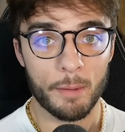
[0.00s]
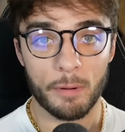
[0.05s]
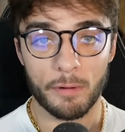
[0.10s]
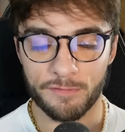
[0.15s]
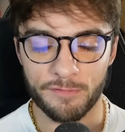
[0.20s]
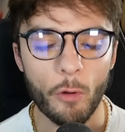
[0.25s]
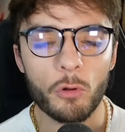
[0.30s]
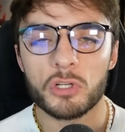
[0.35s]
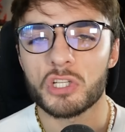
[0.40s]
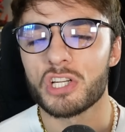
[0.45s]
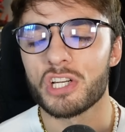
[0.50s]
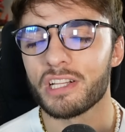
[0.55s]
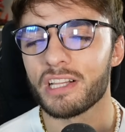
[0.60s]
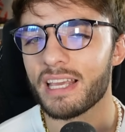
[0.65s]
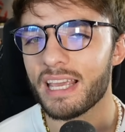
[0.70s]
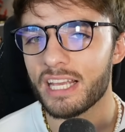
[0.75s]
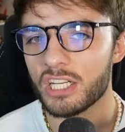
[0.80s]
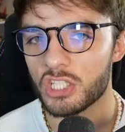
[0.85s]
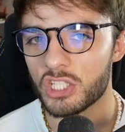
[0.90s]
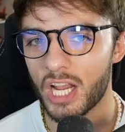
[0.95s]
But
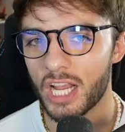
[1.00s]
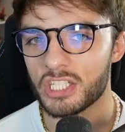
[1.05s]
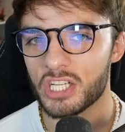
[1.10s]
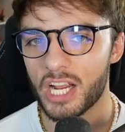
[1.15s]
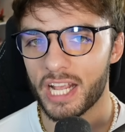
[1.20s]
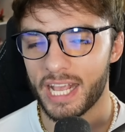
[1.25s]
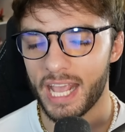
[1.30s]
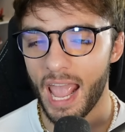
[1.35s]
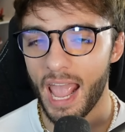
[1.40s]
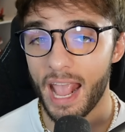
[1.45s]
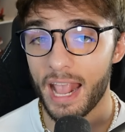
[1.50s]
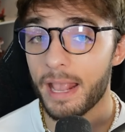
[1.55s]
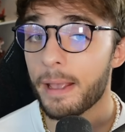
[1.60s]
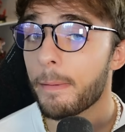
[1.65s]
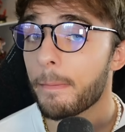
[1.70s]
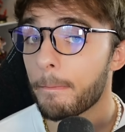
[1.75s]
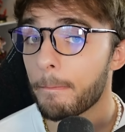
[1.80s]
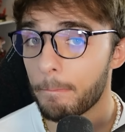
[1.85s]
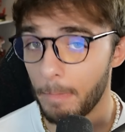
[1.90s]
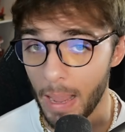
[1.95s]
fortunately, in JJK,
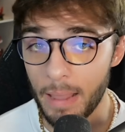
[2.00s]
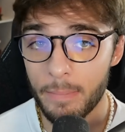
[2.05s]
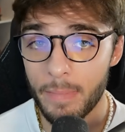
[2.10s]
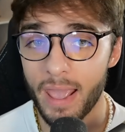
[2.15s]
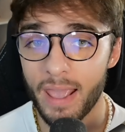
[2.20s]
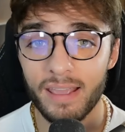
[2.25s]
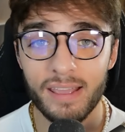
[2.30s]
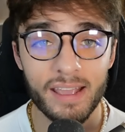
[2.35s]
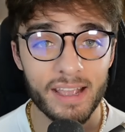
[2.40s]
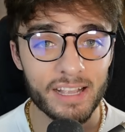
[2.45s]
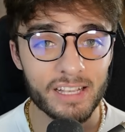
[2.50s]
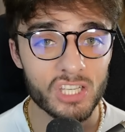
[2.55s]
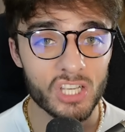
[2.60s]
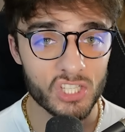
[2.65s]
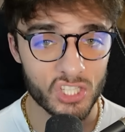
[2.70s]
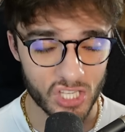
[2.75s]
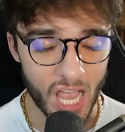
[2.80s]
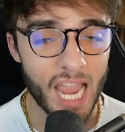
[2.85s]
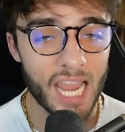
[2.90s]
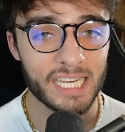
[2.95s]
Mei Mei is a
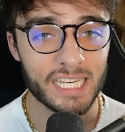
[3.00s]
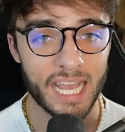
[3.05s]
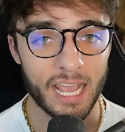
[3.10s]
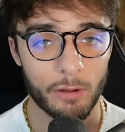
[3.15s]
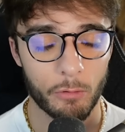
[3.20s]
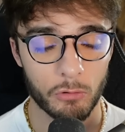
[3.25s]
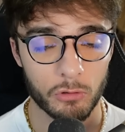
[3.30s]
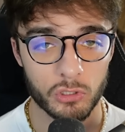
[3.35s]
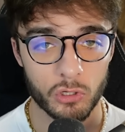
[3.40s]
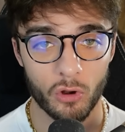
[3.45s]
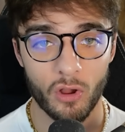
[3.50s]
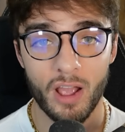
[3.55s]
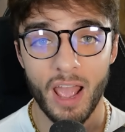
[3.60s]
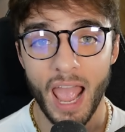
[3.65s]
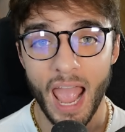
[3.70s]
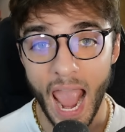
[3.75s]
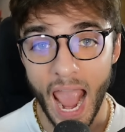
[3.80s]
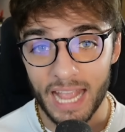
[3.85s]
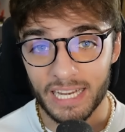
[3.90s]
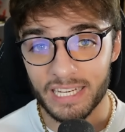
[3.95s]
side character,
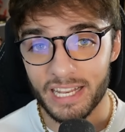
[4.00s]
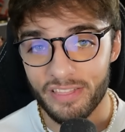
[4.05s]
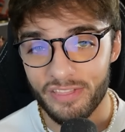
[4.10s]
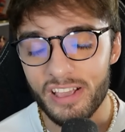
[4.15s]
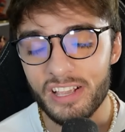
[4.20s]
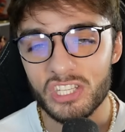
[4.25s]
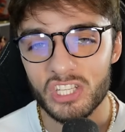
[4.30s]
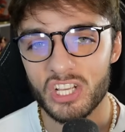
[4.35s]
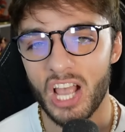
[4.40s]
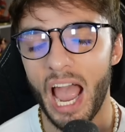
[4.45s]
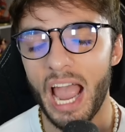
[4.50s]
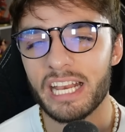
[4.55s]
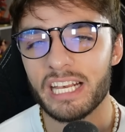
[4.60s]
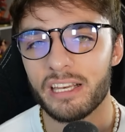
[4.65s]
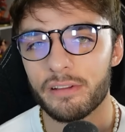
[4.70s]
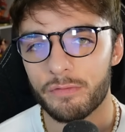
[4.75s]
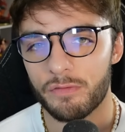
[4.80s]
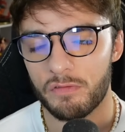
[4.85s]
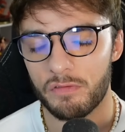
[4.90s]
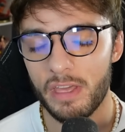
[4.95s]
and this
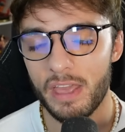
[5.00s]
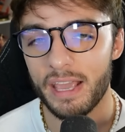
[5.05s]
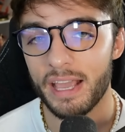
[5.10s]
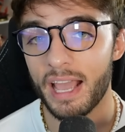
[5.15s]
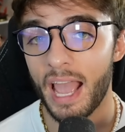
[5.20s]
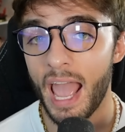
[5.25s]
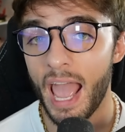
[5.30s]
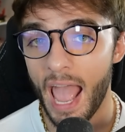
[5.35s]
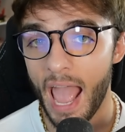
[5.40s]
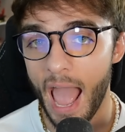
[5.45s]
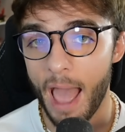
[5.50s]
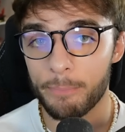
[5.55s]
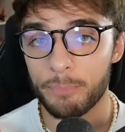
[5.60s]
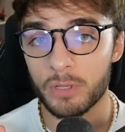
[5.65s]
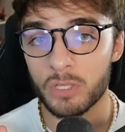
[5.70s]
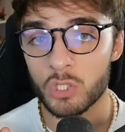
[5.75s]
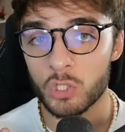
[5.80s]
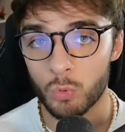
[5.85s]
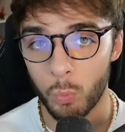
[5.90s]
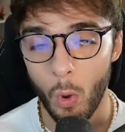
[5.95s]
kind of thing
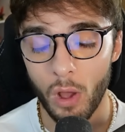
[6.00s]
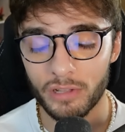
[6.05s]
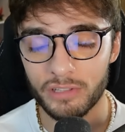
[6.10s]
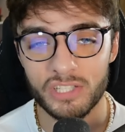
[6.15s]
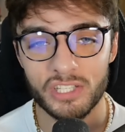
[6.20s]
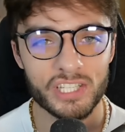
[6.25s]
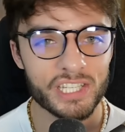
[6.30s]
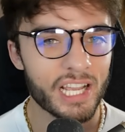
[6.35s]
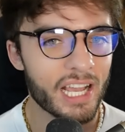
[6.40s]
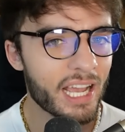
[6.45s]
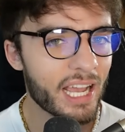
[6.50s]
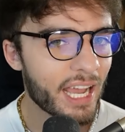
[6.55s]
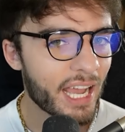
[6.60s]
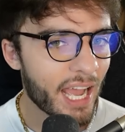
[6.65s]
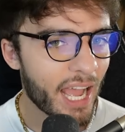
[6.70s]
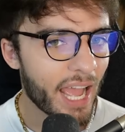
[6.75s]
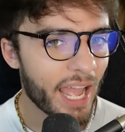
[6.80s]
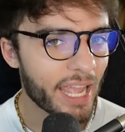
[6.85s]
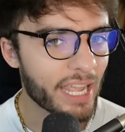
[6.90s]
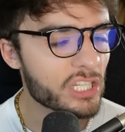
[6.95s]
happens once
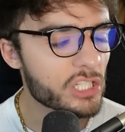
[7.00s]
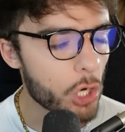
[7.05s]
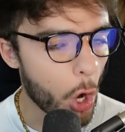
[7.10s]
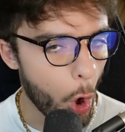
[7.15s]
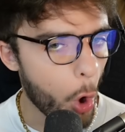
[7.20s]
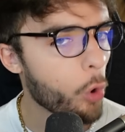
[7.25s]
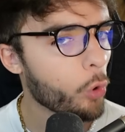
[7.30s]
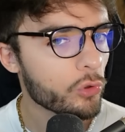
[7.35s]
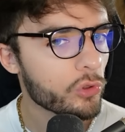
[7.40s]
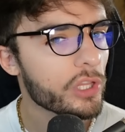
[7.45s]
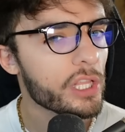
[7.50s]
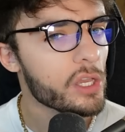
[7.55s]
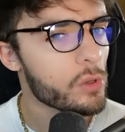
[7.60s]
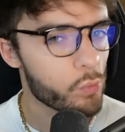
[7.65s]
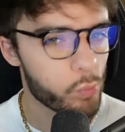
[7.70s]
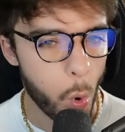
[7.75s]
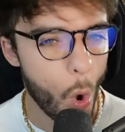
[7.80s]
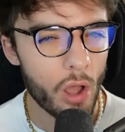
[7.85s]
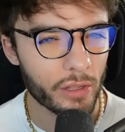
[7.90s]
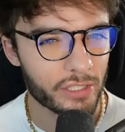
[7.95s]
and only
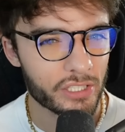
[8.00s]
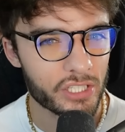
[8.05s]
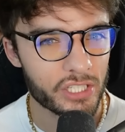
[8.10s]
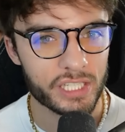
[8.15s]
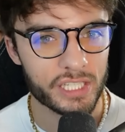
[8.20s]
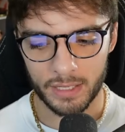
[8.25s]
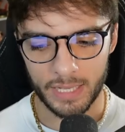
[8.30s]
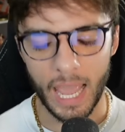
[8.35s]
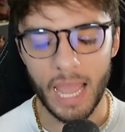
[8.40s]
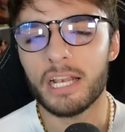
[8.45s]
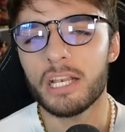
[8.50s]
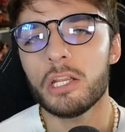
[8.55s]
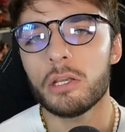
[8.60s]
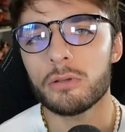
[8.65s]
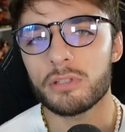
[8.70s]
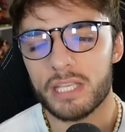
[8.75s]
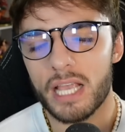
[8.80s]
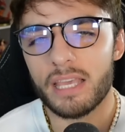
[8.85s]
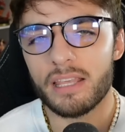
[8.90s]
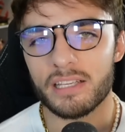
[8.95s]
once. Can
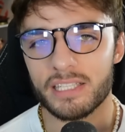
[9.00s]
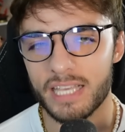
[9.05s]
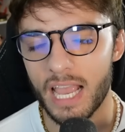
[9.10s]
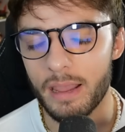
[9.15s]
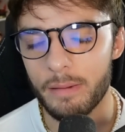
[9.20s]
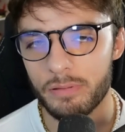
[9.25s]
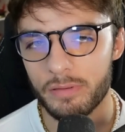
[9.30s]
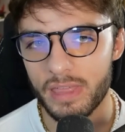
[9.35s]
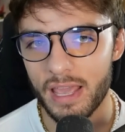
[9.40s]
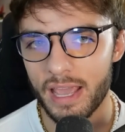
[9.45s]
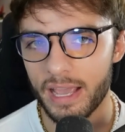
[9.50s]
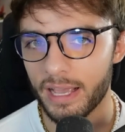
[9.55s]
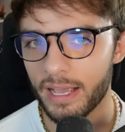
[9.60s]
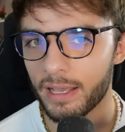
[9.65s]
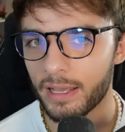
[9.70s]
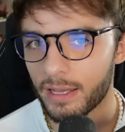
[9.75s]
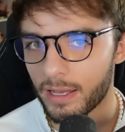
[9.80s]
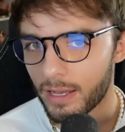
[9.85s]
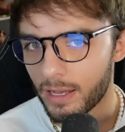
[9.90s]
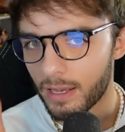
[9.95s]
you say the same
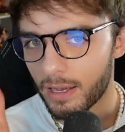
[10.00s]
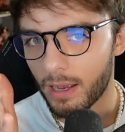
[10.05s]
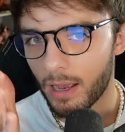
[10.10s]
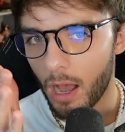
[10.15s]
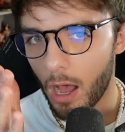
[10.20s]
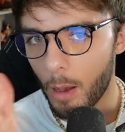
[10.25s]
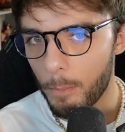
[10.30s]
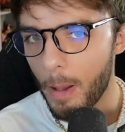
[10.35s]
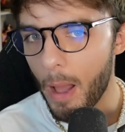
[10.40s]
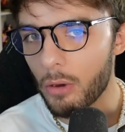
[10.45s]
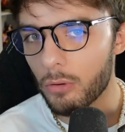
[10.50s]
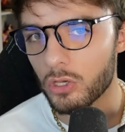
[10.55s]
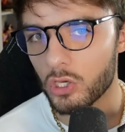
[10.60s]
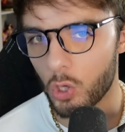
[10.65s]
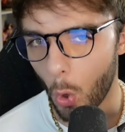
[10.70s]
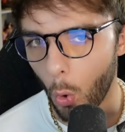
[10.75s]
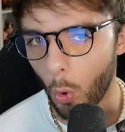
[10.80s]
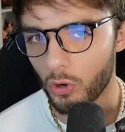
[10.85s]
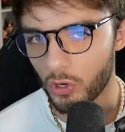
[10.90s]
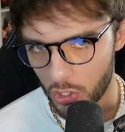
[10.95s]
thing about
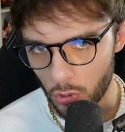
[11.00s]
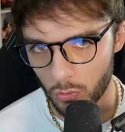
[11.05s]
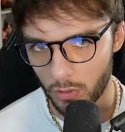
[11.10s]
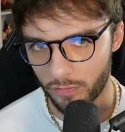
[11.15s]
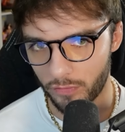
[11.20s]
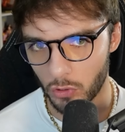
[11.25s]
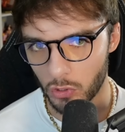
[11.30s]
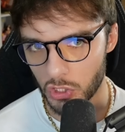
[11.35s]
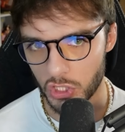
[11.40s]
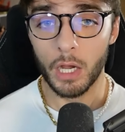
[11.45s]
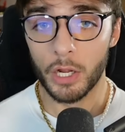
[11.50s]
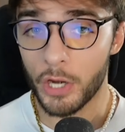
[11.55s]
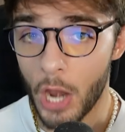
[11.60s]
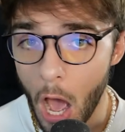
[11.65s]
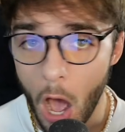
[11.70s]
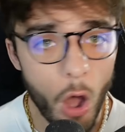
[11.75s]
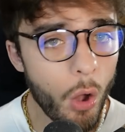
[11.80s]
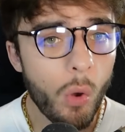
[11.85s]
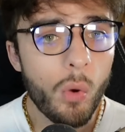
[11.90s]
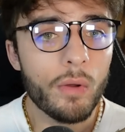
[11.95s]
your universe?
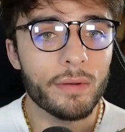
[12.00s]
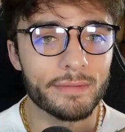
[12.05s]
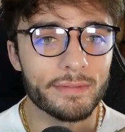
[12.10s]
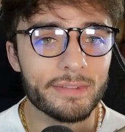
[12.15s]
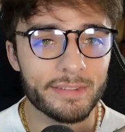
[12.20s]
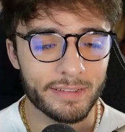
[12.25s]
No?